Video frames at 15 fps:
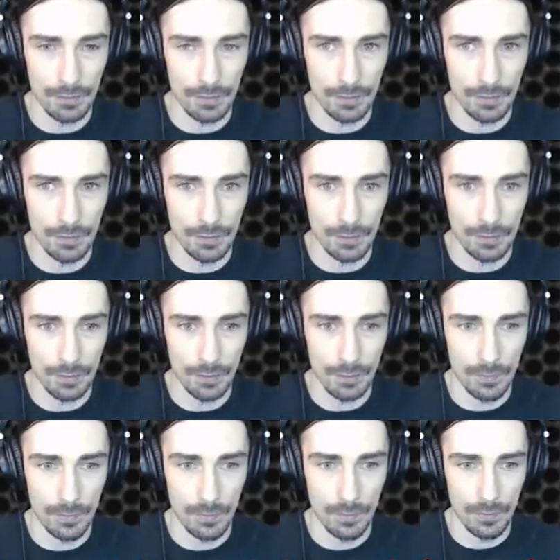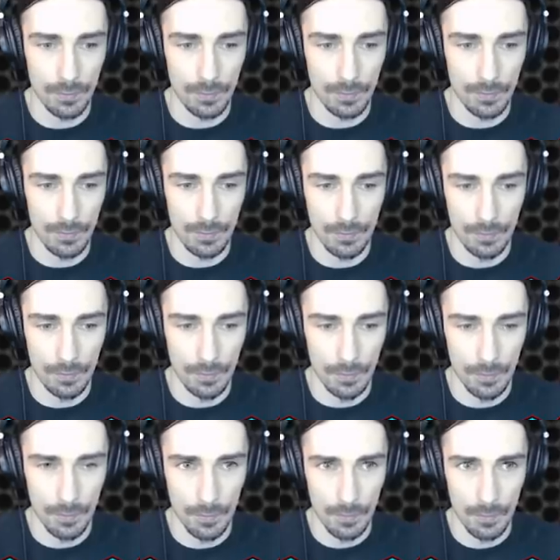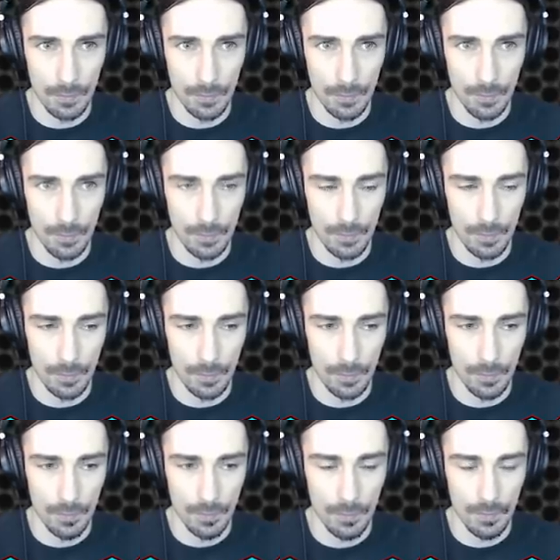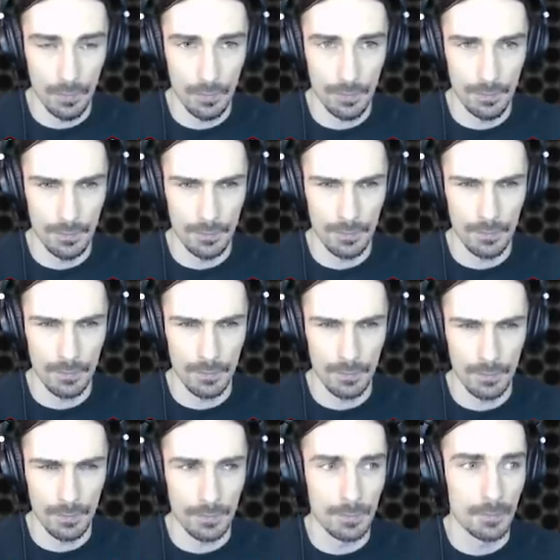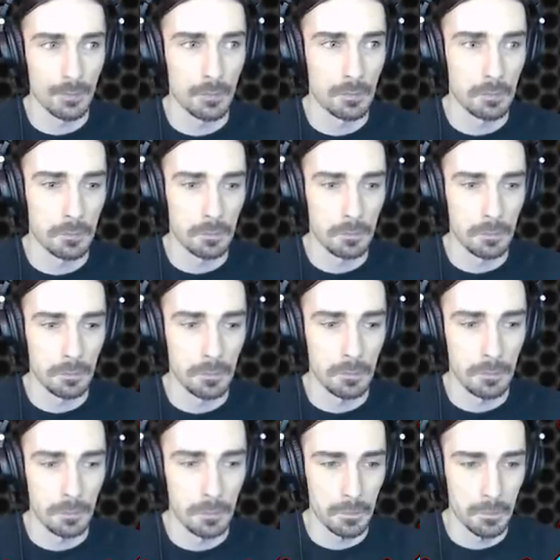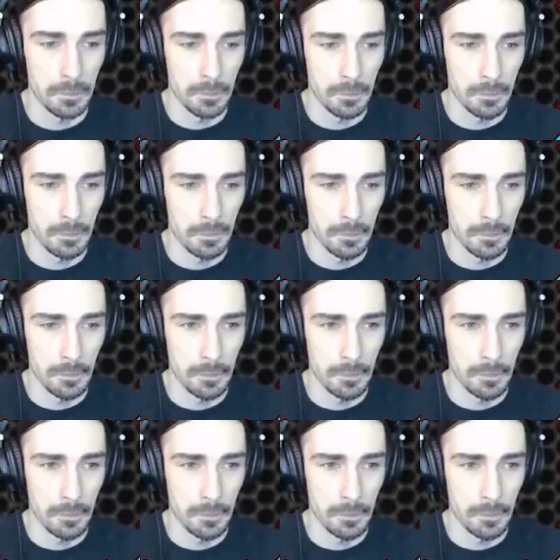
(no one is talking)